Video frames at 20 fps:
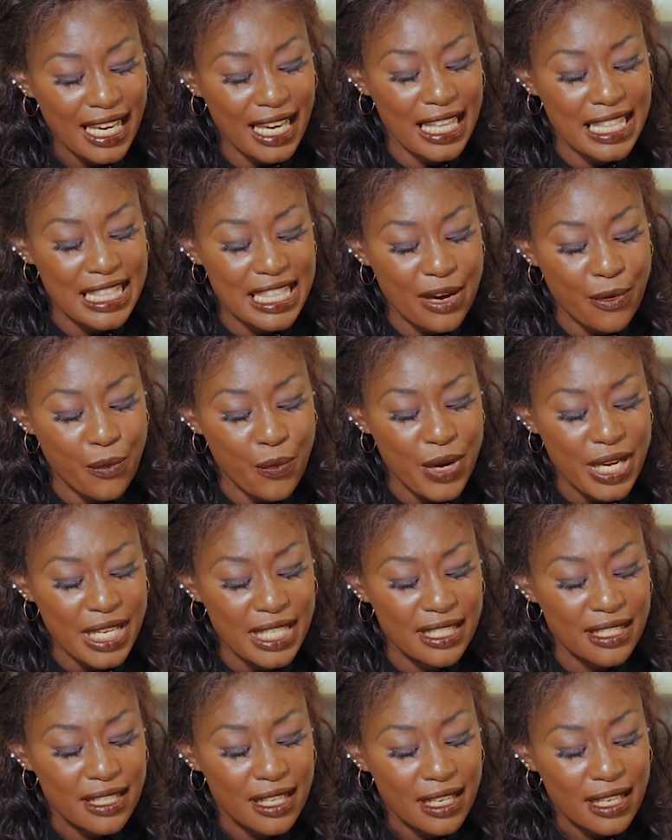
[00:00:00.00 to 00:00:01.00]
and the
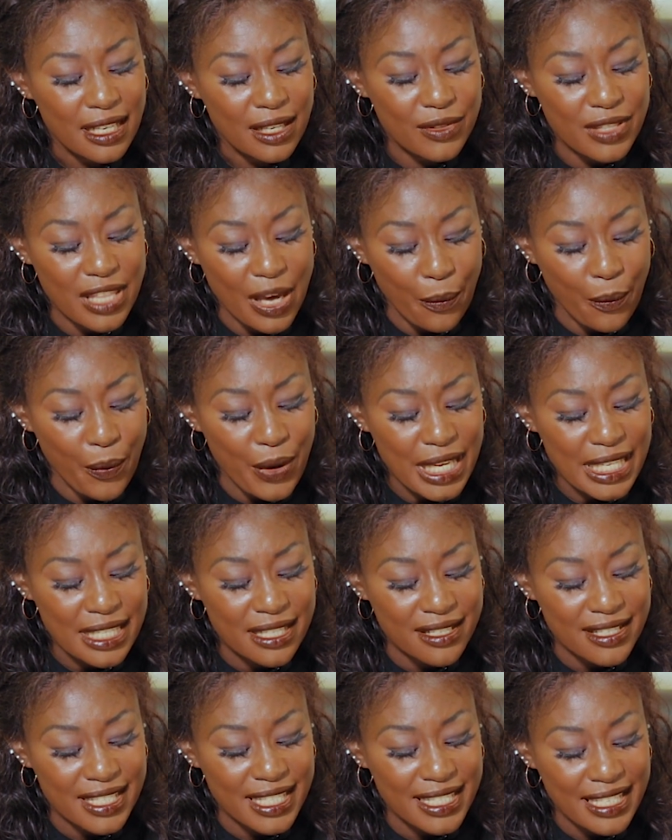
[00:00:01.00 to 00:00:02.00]
wind
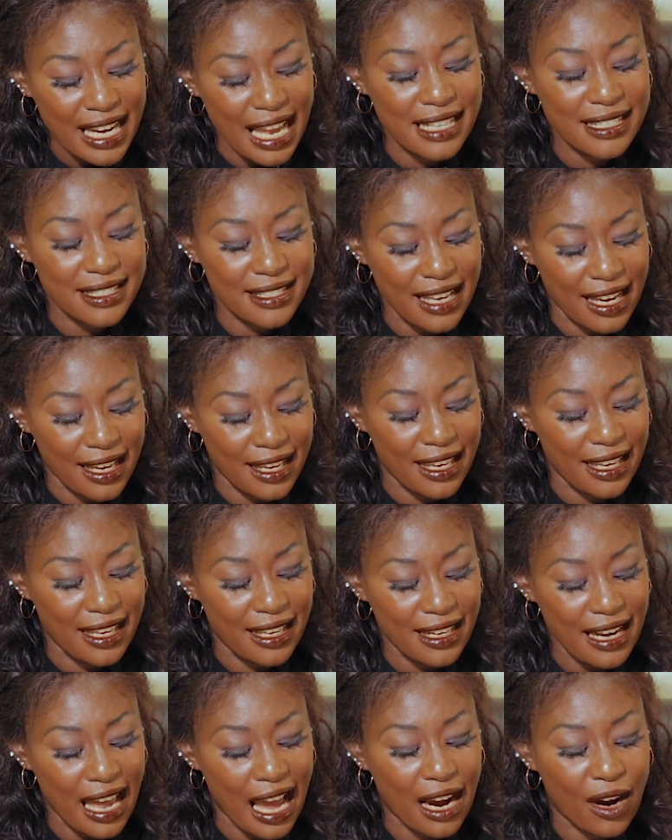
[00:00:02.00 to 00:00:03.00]
returns
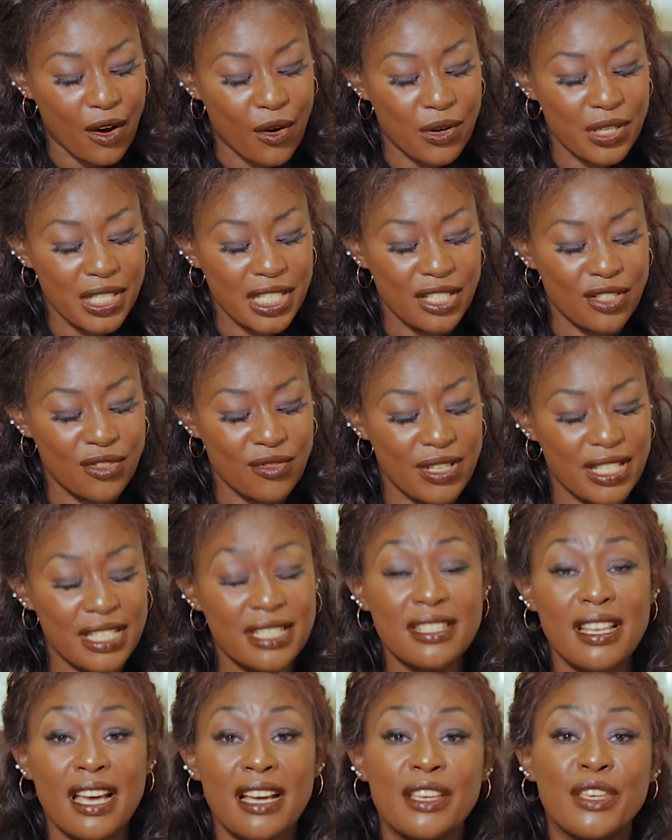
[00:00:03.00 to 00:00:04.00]
again according to
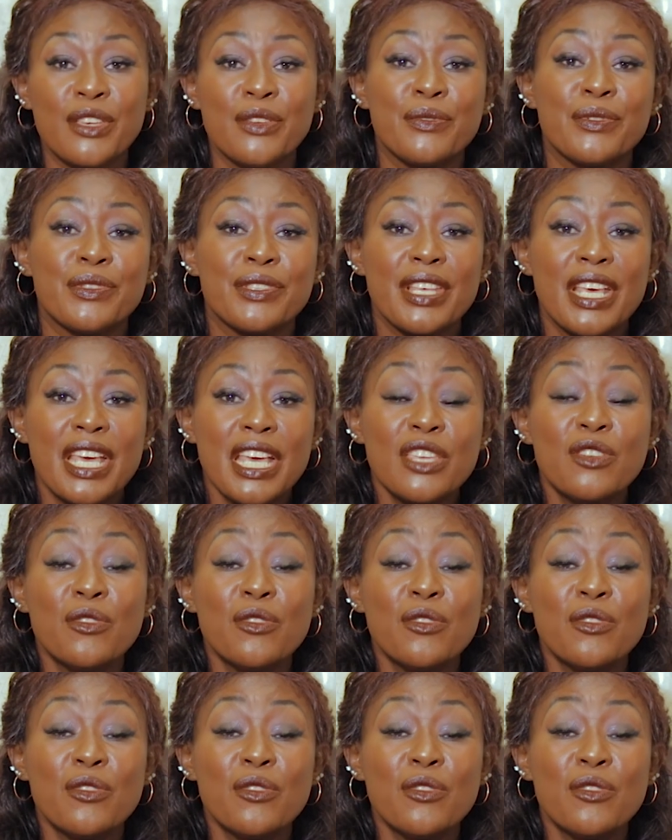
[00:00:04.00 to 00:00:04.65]
its circuits.